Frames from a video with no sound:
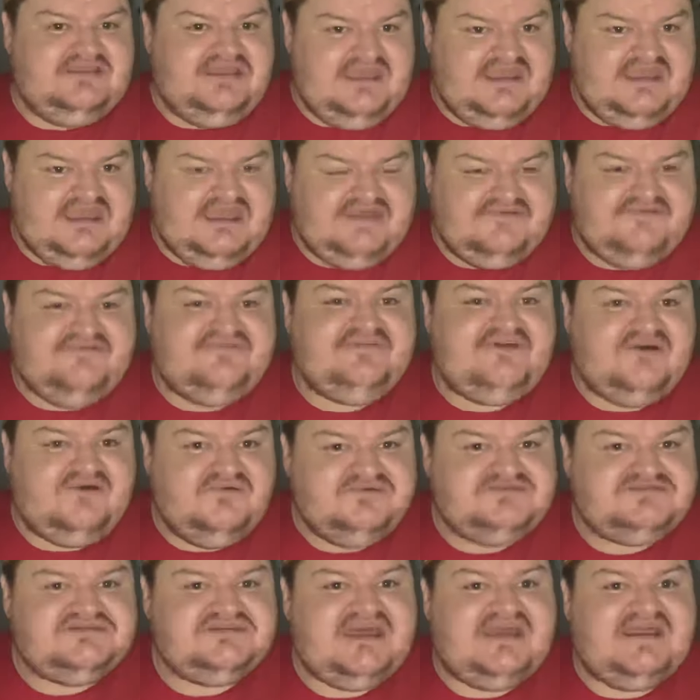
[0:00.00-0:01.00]
it
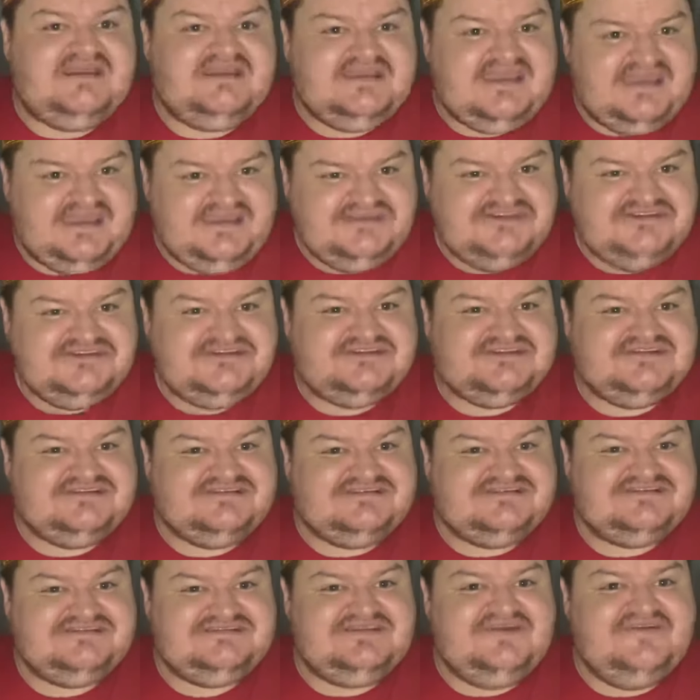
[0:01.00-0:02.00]
false
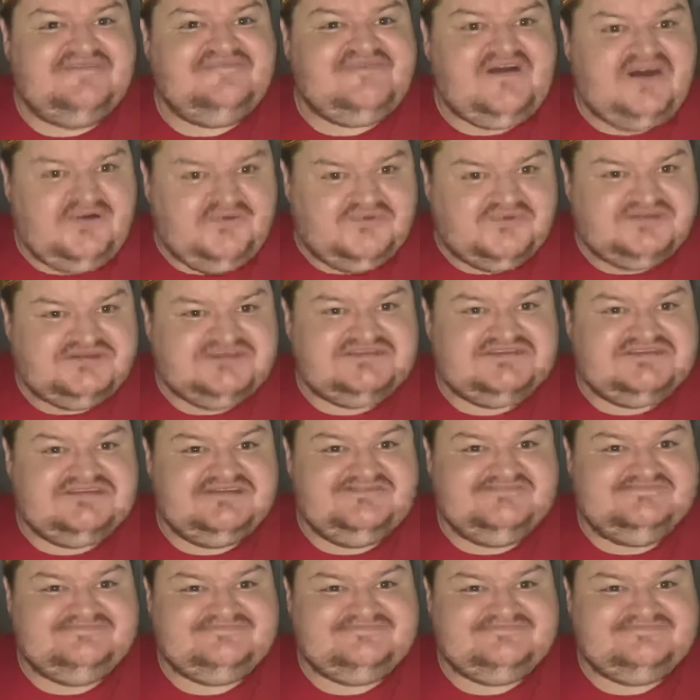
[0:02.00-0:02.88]
allegations. False.